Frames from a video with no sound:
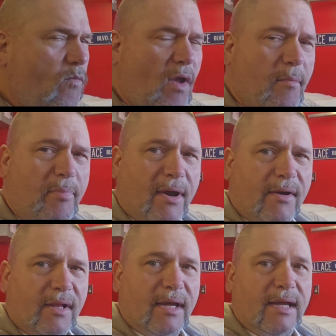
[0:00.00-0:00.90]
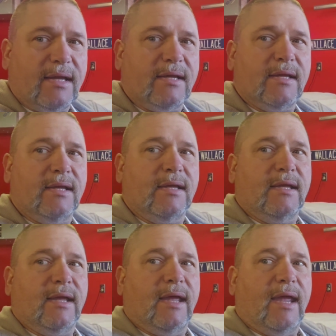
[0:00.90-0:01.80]
Apparently,
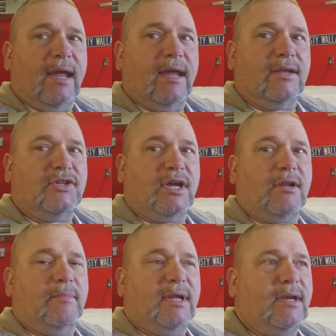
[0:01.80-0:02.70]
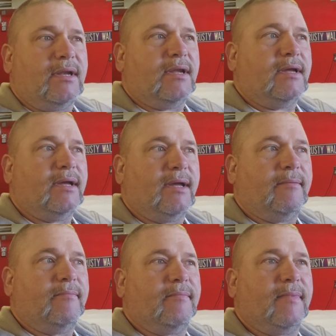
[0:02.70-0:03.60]
a gentleman,
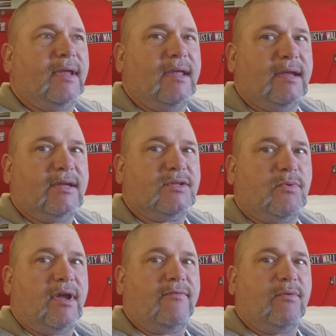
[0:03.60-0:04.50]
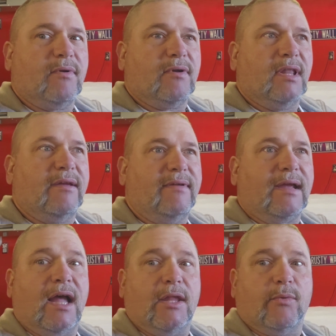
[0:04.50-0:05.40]
he and his wife were
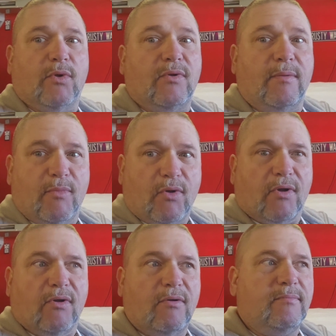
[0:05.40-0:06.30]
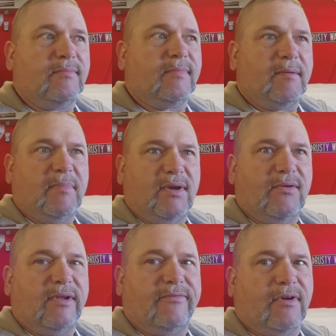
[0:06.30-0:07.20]
living on the road in a motorhome. They've been
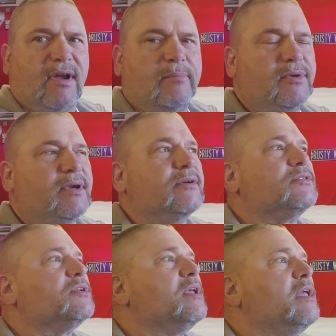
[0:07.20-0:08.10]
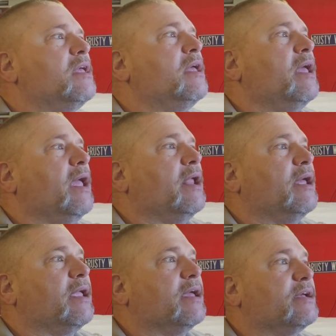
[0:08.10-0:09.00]
doing it for a couple of years. And
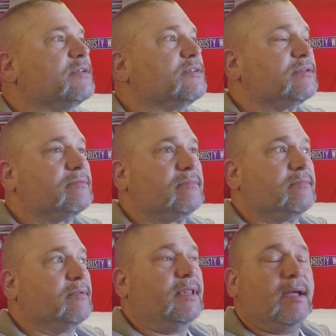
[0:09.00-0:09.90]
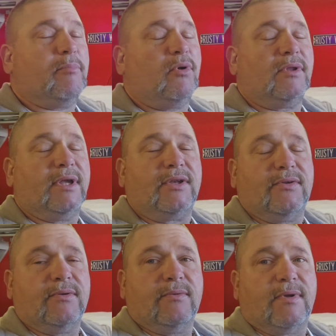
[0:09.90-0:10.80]
I guess when they pulled
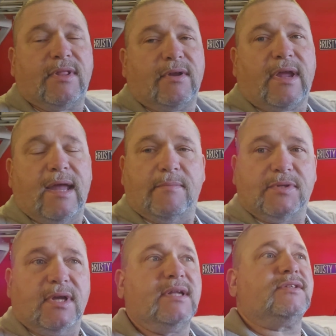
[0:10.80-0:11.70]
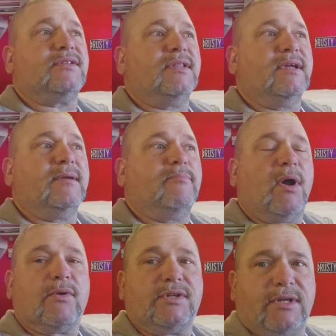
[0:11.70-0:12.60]
into one of their campsites, the
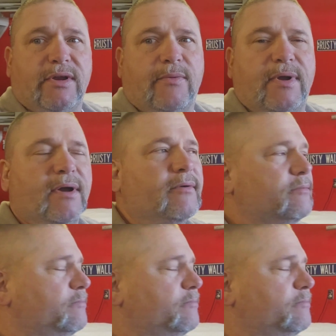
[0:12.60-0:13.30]
power steering went out.